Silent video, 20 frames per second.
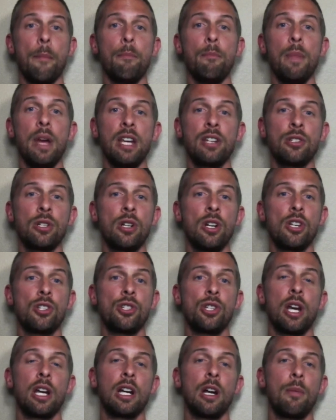Make sure to
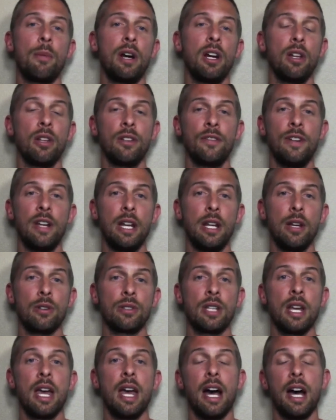check out my other
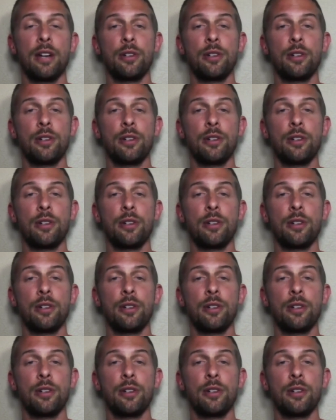videos